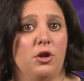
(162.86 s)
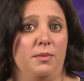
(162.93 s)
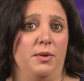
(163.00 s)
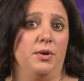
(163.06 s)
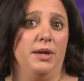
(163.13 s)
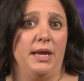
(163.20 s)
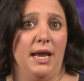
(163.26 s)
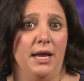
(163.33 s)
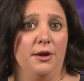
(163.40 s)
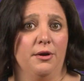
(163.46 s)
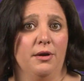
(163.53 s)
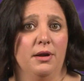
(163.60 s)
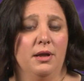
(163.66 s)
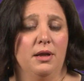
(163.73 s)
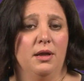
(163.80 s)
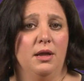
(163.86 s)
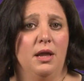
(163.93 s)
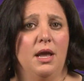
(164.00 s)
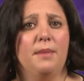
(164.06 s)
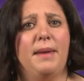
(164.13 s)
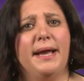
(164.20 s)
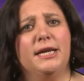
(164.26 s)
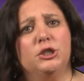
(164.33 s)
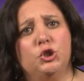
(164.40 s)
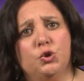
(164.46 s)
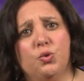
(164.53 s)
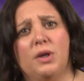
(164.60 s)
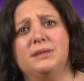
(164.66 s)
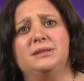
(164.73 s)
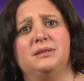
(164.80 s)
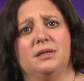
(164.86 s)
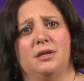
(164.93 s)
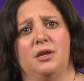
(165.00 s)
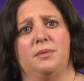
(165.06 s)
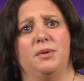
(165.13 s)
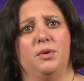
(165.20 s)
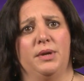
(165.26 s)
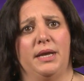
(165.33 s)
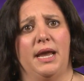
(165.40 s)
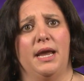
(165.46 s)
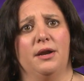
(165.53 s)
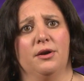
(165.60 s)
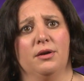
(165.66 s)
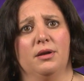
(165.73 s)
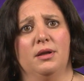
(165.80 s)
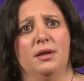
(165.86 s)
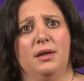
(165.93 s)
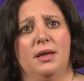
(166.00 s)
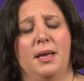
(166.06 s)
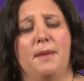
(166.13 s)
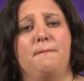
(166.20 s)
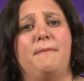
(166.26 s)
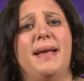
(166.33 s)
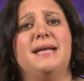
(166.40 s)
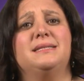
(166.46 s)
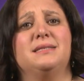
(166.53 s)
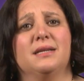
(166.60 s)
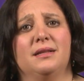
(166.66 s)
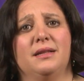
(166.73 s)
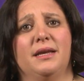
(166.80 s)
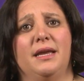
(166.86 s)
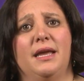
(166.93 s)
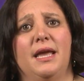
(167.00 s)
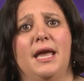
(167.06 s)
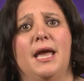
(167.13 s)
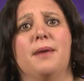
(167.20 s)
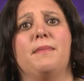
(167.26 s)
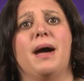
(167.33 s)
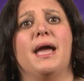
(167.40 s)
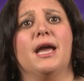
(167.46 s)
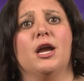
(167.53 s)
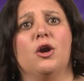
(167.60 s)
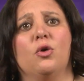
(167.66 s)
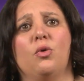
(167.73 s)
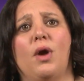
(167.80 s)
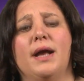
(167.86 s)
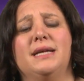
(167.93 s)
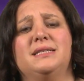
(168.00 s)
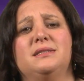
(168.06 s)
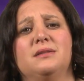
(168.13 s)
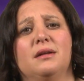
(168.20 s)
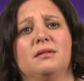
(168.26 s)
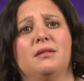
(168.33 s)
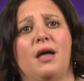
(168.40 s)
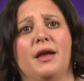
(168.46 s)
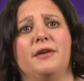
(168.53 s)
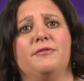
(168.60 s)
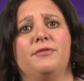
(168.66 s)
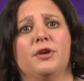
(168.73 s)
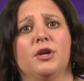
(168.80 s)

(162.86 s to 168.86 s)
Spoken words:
communicator? Am I a trusted communicator? Basically, am I a Christ-life